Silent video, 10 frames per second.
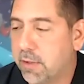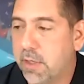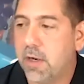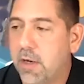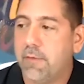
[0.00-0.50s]
good
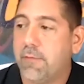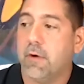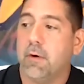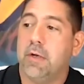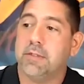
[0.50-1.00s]
enough,
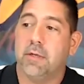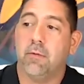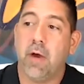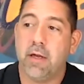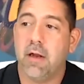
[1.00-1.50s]
or it wasn't
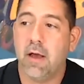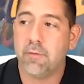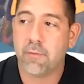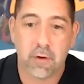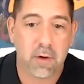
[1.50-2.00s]
white
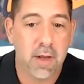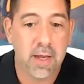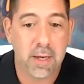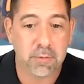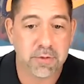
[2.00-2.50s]
enough, or
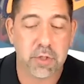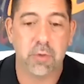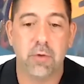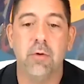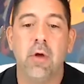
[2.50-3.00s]
it was
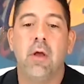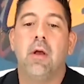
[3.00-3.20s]
too